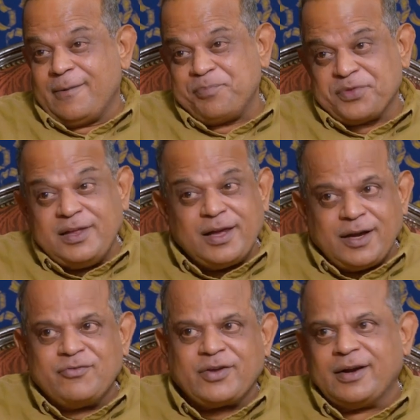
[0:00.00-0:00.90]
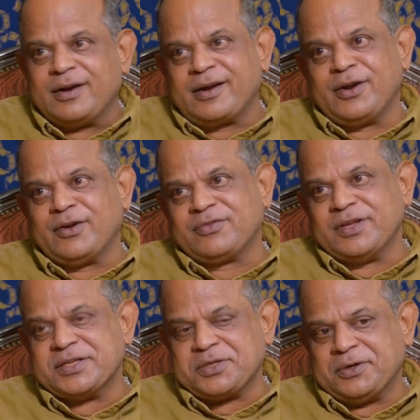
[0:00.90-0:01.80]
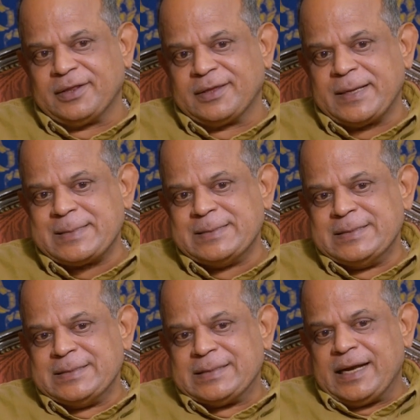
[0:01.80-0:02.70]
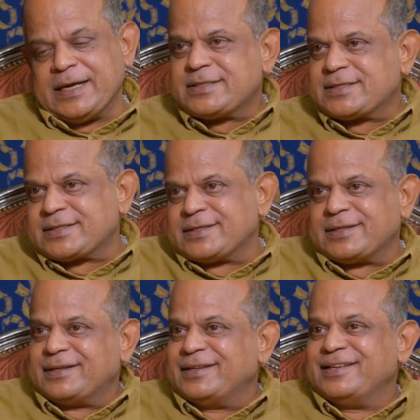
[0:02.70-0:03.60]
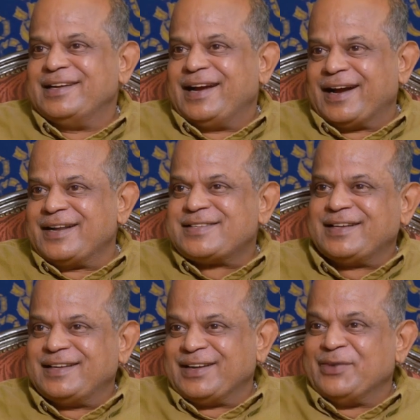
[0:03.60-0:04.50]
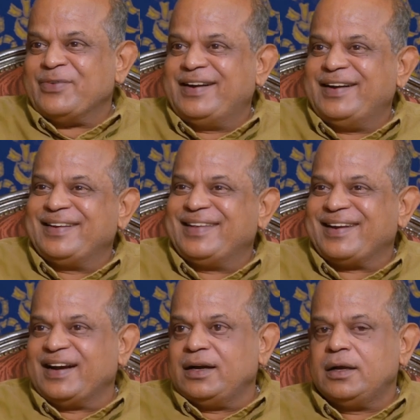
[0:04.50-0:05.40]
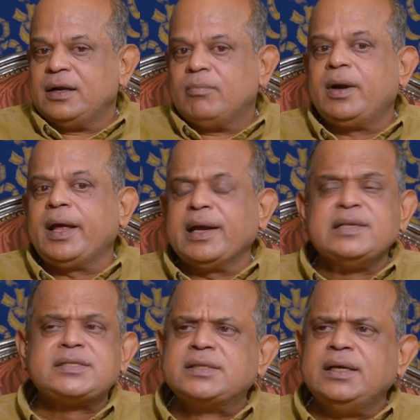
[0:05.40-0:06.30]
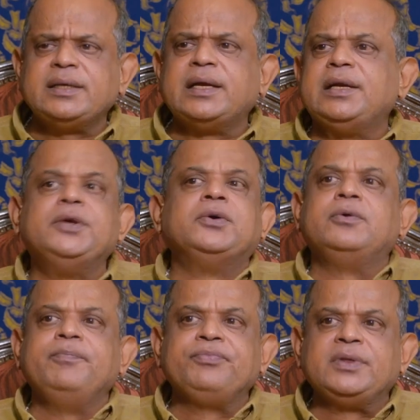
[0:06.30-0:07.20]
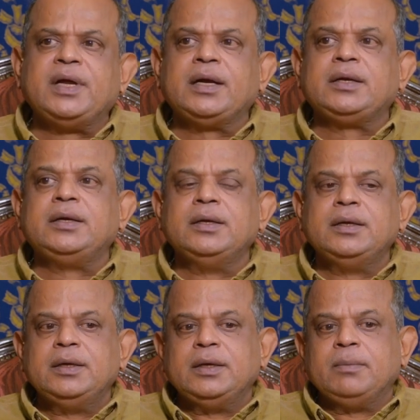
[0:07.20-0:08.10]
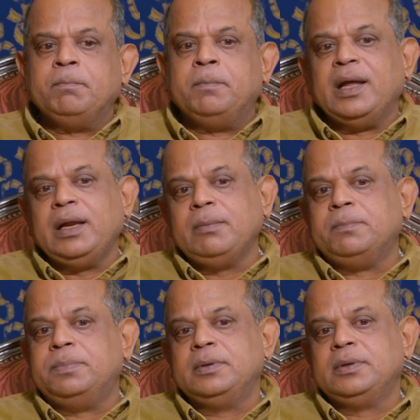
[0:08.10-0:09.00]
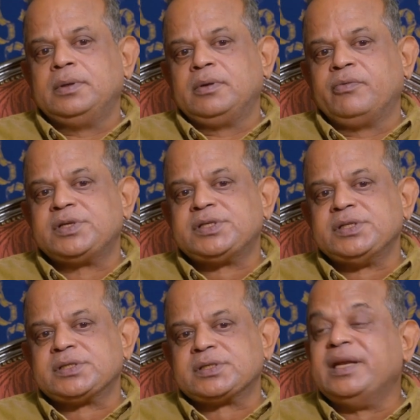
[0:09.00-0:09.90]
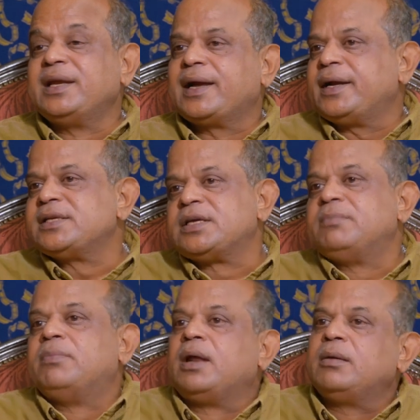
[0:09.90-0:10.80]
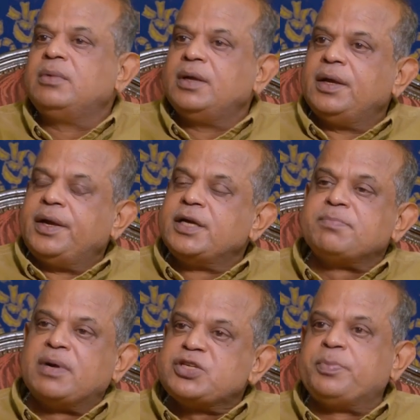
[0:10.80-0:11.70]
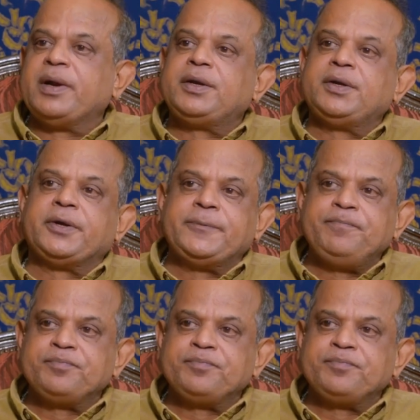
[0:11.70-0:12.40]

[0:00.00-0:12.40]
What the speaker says: near infrared kind of things and all that. As Edison invented the light, but I can still tell you that bulb, which is incandescent bulb, it's much better.